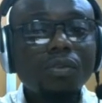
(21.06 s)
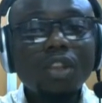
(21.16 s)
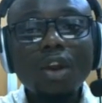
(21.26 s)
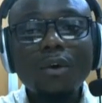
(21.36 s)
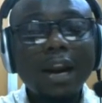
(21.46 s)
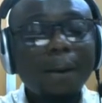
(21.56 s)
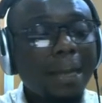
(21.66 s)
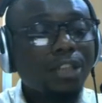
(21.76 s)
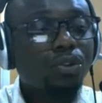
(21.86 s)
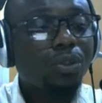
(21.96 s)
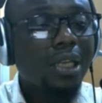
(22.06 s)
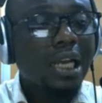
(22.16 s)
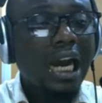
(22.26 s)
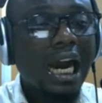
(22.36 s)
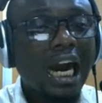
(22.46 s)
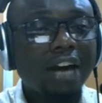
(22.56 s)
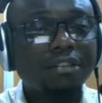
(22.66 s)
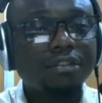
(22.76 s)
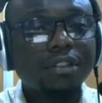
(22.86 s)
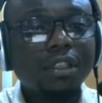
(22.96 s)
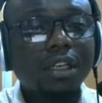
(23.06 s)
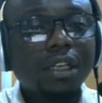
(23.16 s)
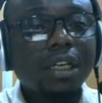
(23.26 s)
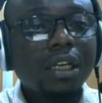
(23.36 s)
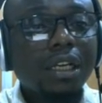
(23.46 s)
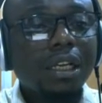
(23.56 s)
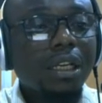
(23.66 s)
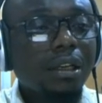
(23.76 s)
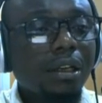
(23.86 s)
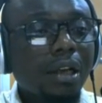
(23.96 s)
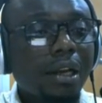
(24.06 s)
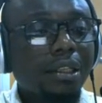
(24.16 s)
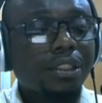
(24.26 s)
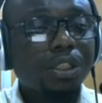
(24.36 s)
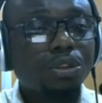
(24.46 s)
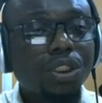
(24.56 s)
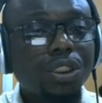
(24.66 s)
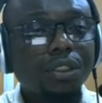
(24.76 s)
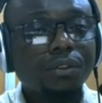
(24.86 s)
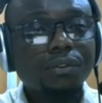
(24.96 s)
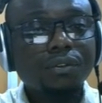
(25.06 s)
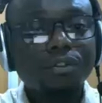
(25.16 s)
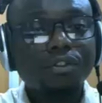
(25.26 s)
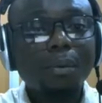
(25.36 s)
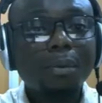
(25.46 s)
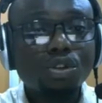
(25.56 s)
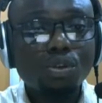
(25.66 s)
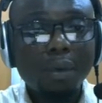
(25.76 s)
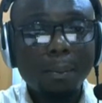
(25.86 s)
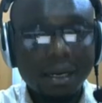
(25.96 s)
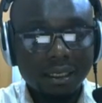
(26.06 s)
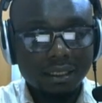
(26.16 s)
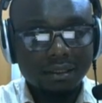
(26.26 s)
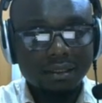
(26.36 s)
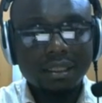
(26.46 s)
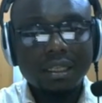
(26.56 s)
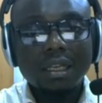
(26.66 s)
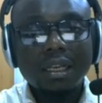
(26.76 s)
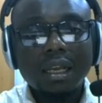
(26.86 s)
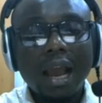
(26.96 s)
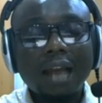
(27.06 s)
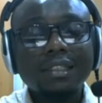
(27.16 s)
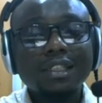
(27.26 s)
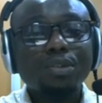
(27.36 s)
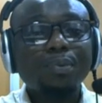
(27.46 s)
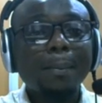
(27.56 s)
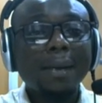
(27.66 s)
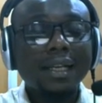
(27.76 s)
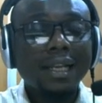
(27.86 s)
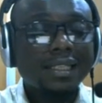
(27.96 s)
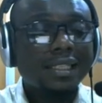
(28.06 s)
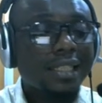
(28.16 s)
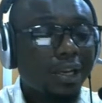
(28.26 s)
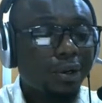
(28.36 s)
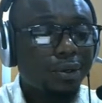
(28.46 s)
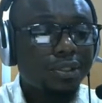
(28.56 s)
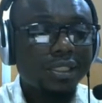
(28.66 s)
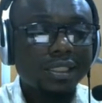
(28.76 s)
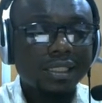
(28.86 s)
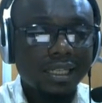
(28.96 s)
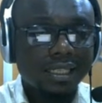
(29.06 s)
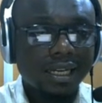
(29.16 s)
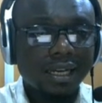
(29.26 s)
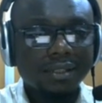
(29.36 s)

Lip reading: right on my screen here I have an Excel sheet from a supermarket, and it's a supermarket sales data.